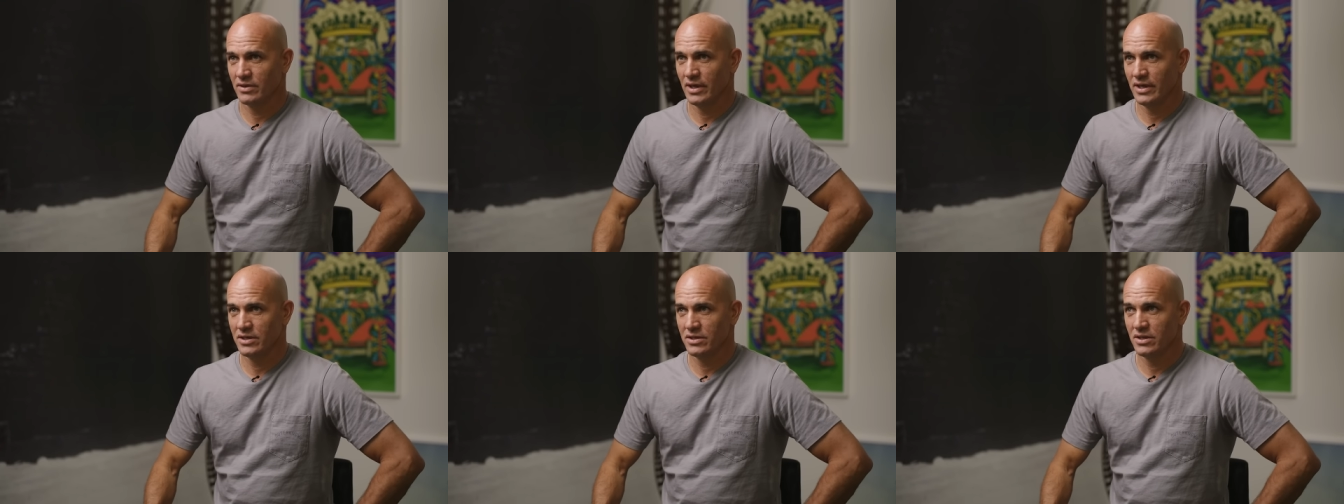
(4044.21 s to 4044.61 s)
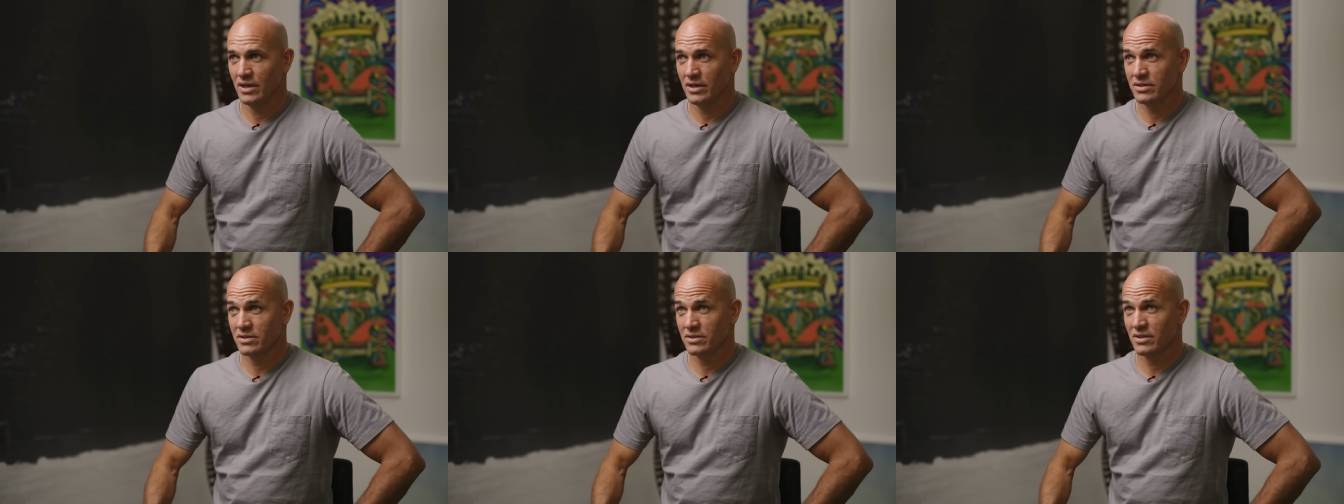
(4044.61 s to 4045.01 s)
I
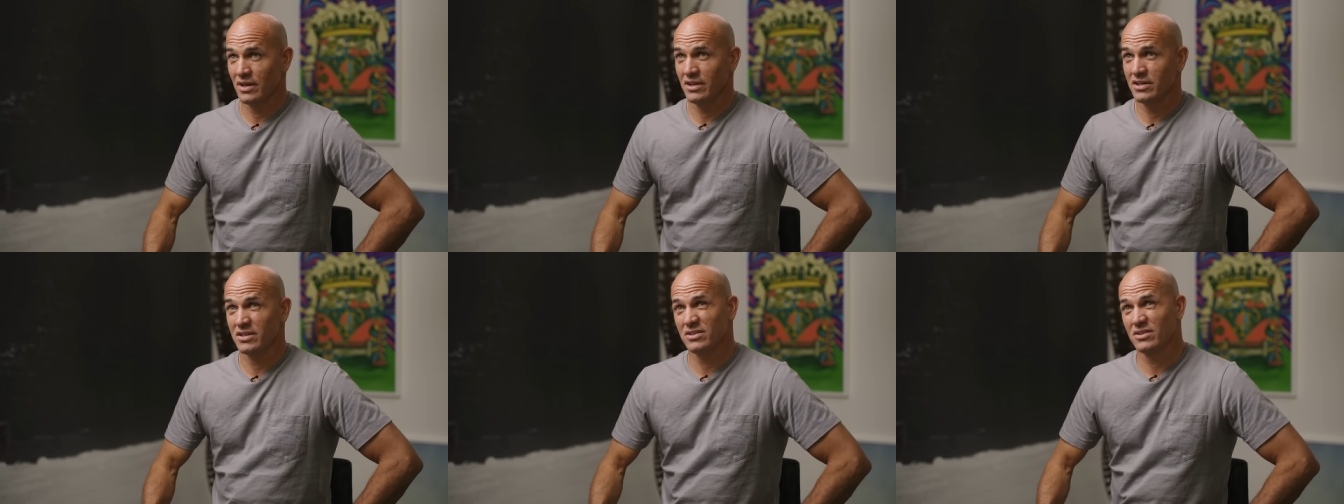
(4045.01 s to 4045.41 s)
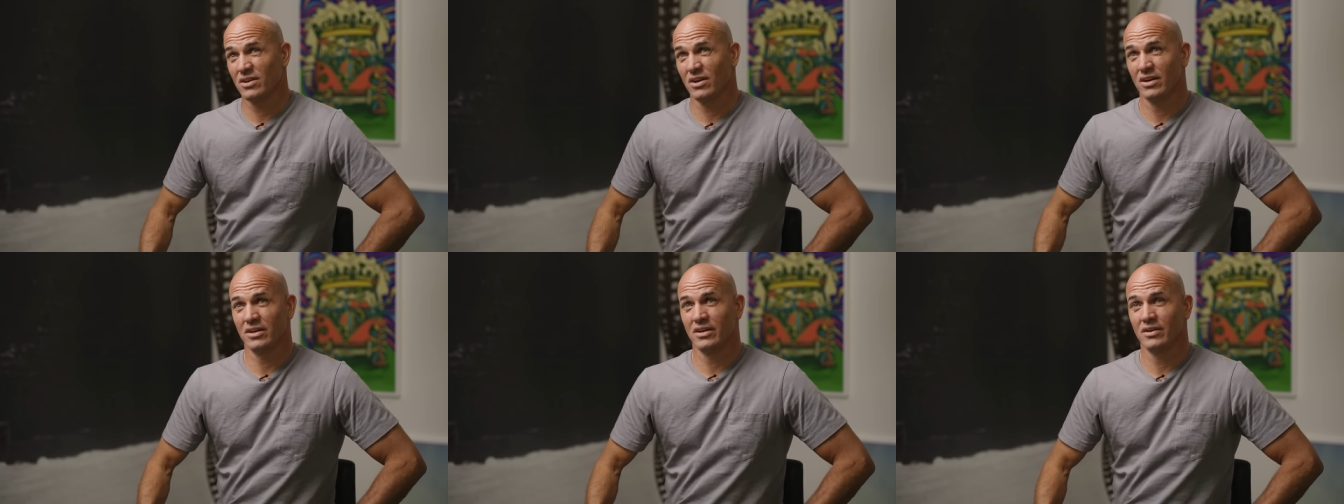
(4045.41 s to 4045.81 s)
I, I just
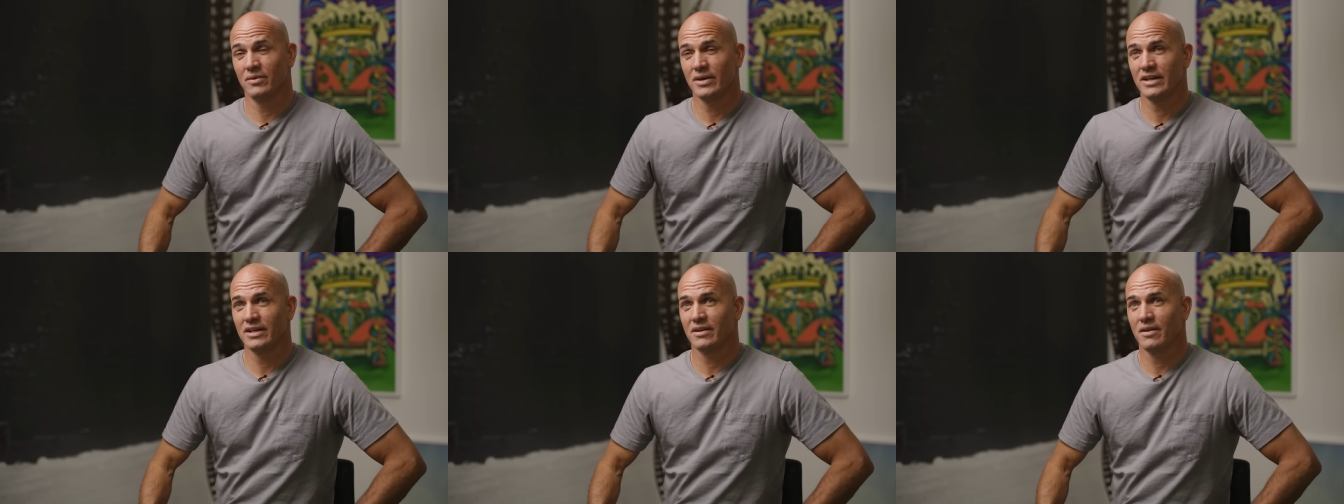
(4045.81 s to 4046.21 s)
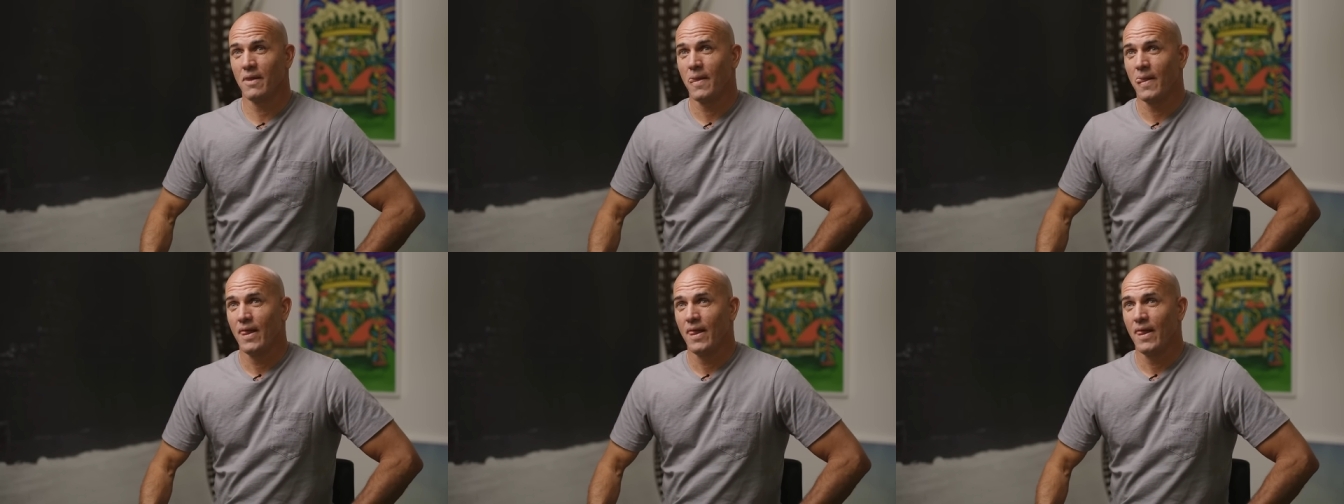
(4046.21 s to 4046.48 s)
thought, you know what?